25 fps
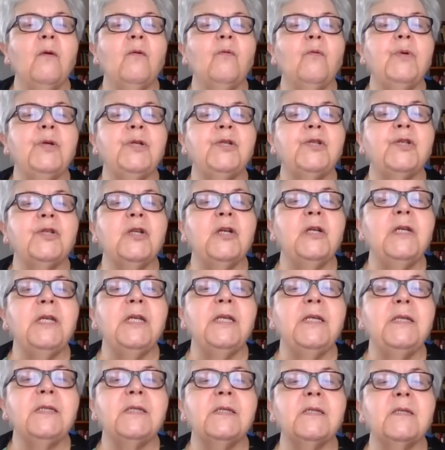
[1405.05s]
which
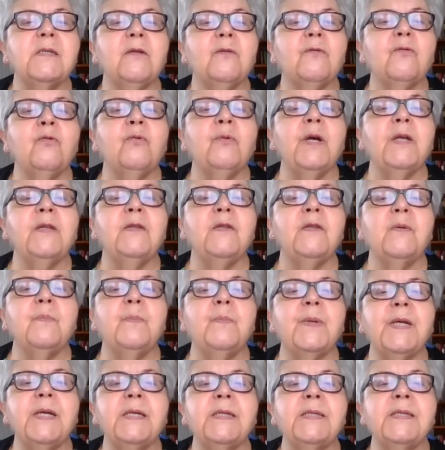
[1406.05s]
leads to a
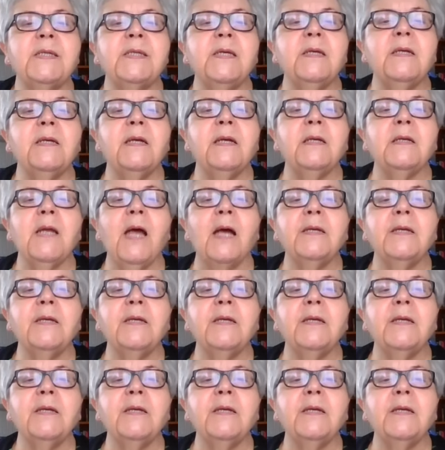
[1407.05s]
depressing and